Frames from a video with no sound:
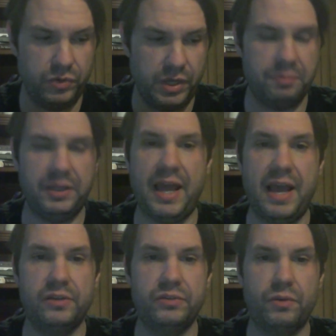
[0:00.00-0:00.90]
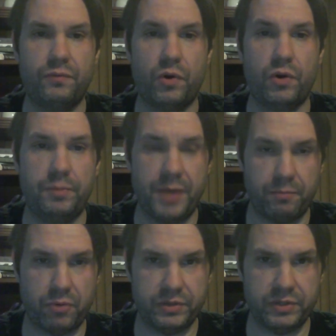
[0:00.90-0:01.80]
plans for her to become
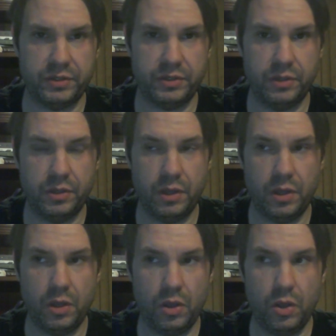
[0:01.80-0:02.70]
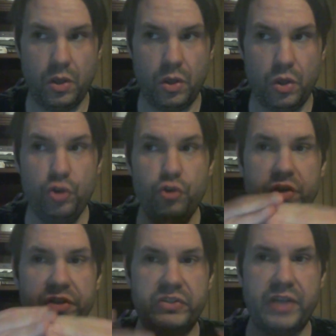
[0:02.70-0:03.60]
president, you
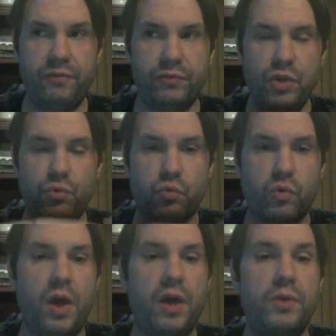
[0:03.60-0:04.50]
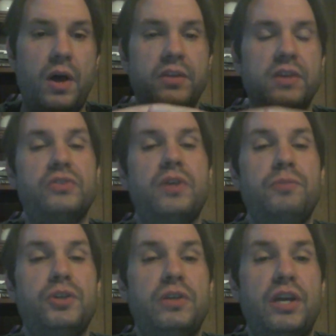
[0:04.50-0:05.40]
can safely run on the
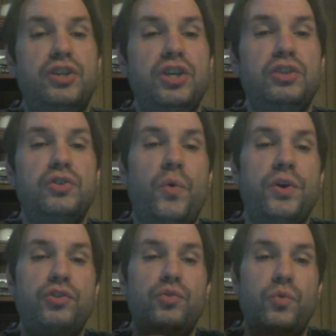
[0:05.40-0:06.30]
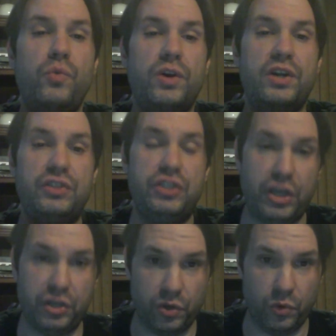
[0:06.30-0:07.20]
assumption that she's going to
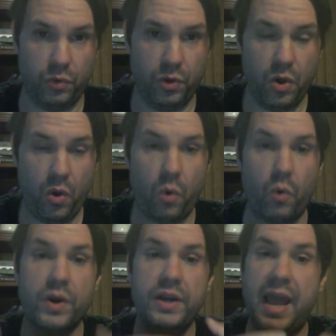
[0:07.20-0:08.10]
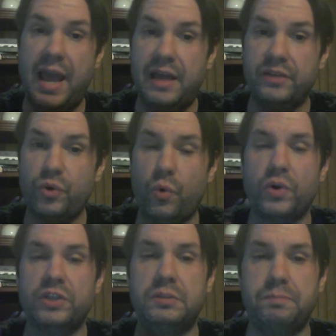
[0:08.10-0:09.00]
continue or enhance or
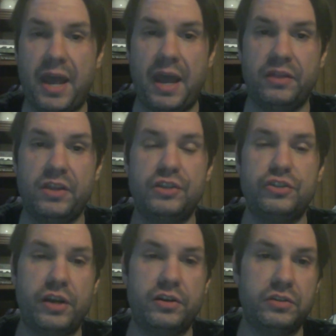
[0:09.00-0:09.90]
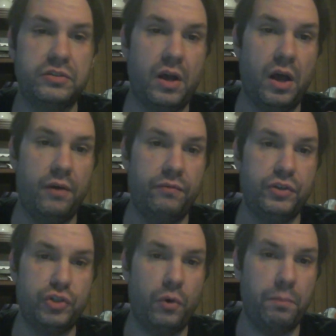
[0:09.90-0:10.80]
expand the agendas of the
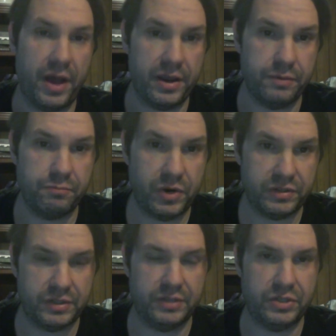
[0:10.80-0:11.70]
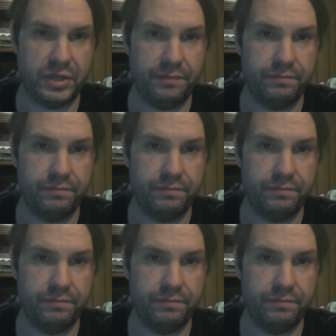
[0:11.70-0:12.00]
Joe Biden presidency,